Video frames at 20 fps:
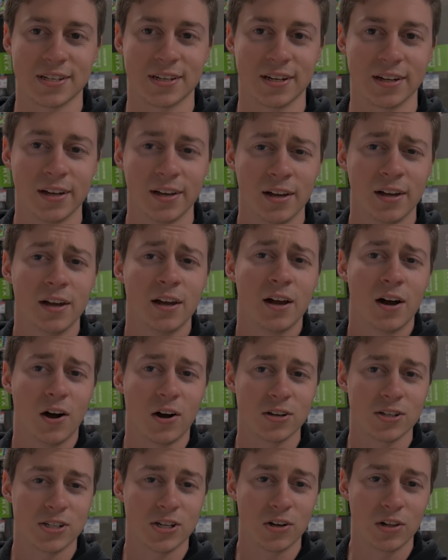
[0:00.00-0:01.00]
And
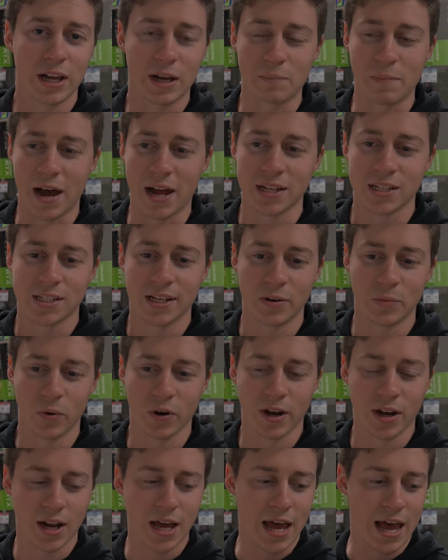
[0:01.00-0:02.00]
also, like Matt said, we're
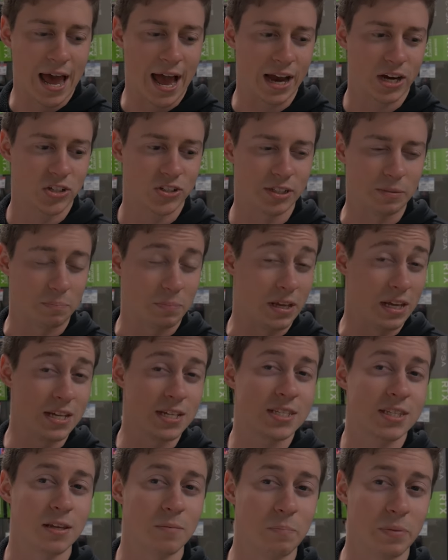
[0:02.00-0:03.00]
gonna actually
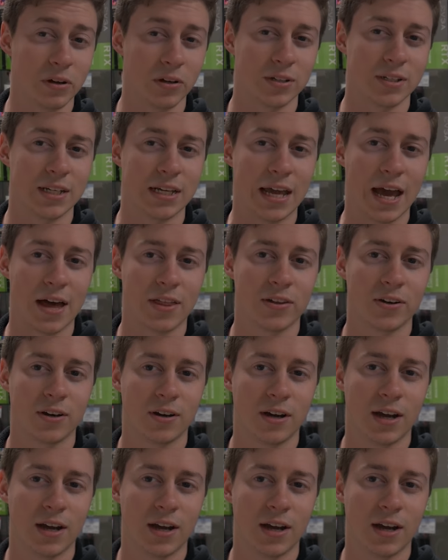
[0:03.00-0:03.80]
piece the build together,